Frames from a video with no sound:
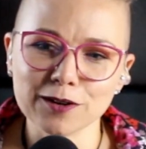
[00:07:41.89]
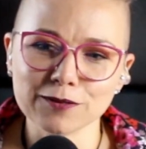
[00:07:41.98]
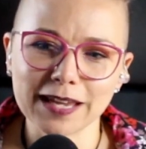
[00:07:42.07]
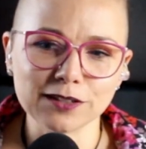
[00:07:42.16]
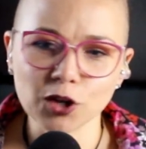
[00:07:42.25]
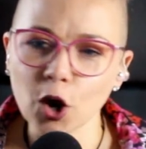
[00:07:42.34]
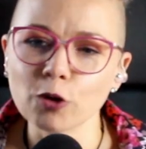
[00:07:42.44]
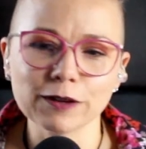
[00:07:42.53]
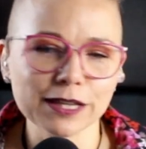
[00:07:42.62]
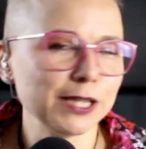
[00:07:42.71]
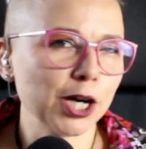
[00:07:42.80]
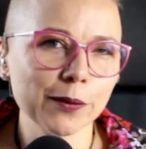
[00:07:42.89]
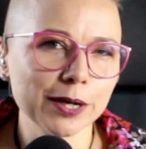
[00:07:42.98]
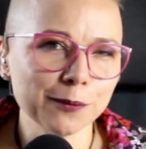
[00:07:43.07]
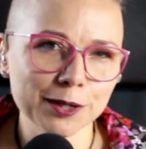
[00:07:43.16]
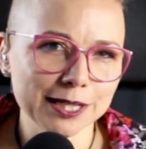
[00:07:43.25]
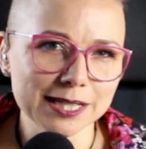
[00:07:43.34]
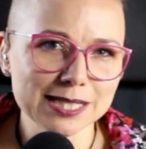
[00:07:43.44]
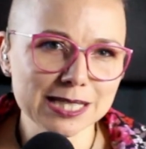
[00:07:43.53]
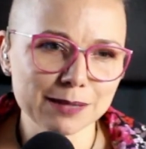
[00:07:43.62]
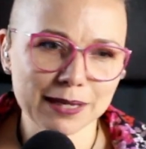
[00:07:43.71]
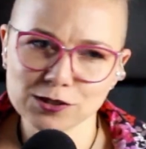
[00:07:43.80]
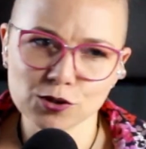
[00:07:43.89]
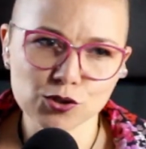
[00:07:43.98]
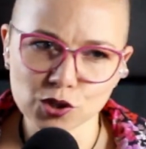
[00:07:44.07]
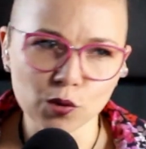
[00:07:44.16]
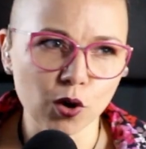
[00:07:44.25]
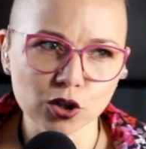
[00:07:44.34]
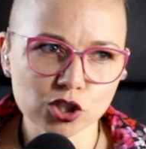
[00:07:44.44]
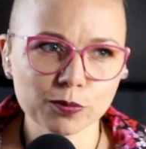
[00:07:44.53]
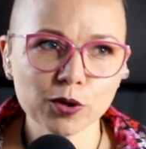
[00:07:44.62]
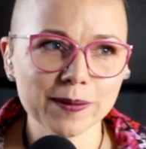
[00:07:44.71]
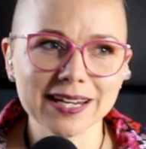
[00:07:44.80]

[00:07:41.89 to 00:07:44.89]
of like not really knowing what it is that makes her so watchable,